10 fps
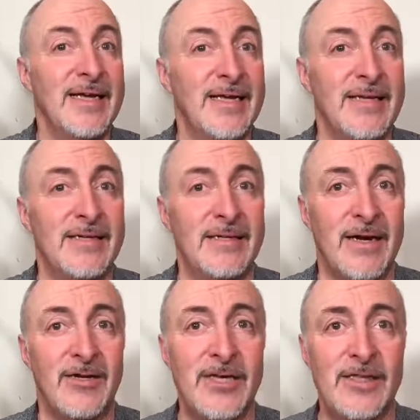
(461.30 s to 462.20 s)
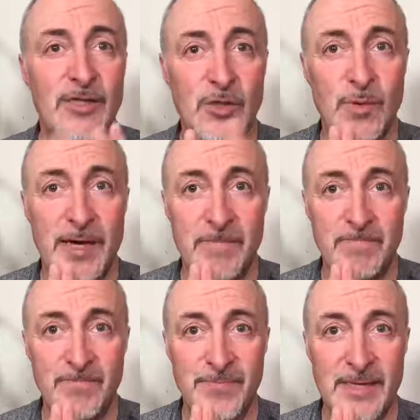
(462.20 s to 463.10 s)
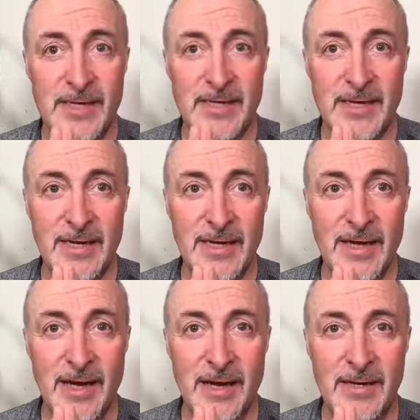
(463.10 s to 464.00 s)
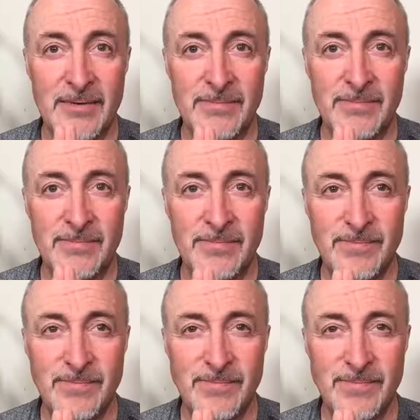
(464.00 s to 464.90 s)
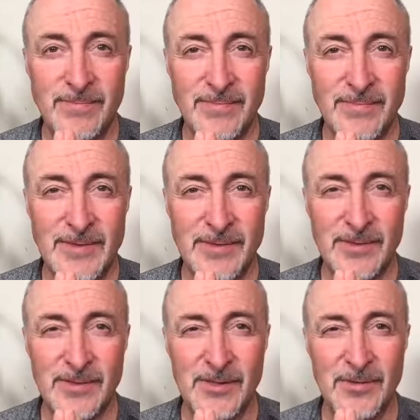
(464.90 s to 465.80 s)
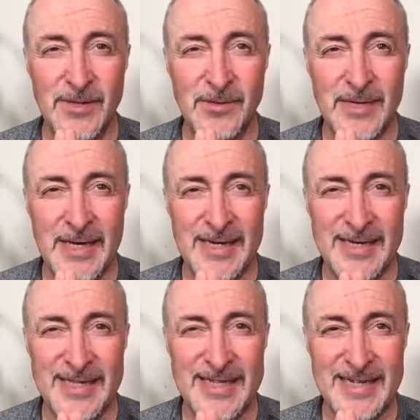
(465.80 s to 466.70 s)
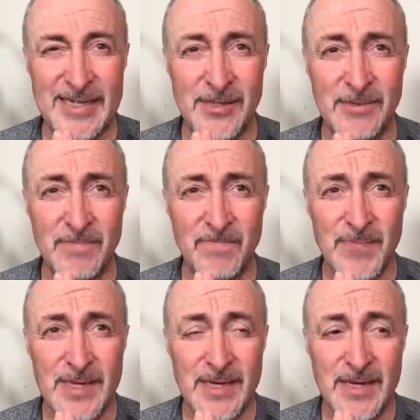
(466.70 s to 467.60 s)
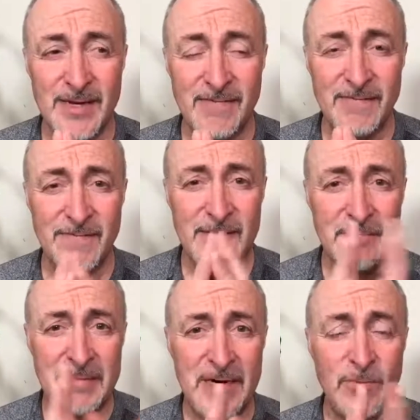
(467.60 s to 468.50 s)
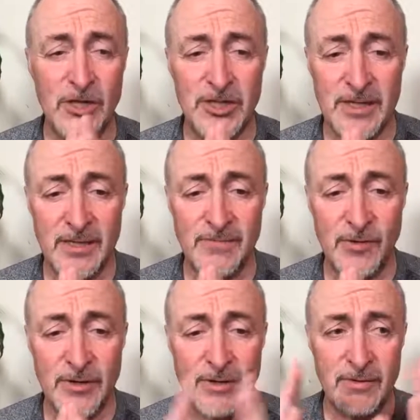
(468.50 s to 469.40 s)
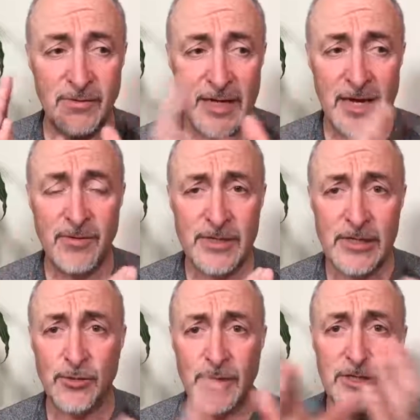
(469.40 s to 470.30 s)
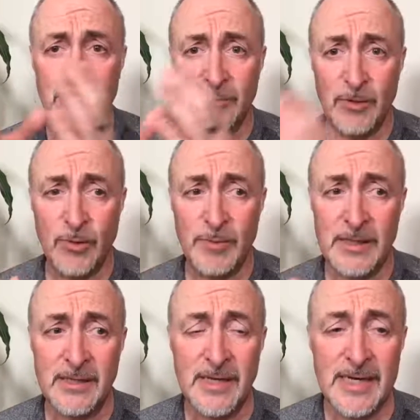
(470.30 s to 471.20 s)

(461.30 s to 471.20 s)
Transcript: And I'll say it this way. Um, oh, do I want to do that? Yeah, I think I do for the men watching, if you're in a heterosexual relationship with a woman,